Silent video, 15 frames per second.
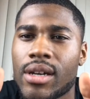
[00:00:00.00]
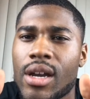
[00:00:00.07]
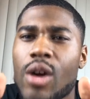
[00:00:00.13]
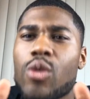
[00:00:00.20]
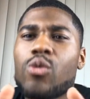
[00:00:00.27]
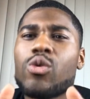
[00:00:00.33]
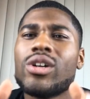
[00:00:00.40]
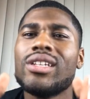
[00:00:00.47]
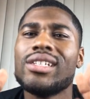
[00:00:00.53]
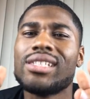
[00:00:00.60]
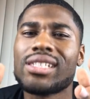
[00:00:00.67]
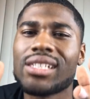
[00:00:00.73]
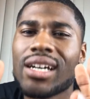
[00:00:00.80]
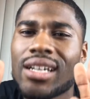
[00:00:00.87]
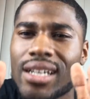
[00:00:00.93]
really
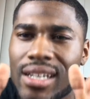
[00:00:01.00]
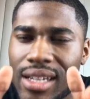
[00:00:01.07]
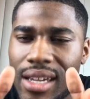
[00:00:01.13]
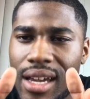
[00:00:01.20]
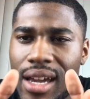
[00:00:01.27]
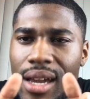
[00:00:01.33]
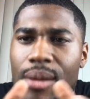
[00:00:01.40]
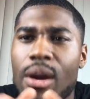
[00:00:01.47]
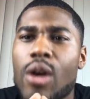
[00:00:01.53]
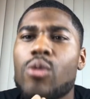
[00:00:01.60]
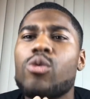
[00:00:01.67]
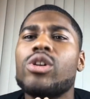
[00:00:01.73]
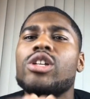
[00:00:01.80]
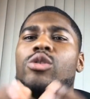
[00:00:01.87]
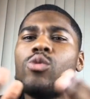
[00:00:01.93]
study the game,
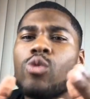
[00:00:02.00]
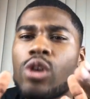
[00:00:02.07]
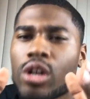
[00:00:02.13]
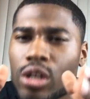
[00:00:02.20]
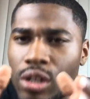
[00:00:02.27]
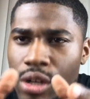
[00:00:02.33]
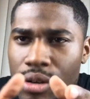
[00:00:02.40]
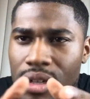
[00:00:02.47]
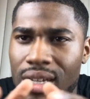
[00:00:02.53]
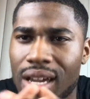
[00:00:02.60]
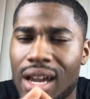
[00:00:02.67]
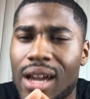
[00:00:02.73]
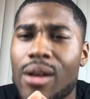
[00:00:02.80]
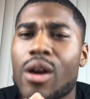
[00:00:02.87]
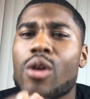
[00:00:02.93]
really want to learn the
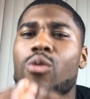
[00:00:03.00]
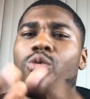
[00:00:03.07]
game,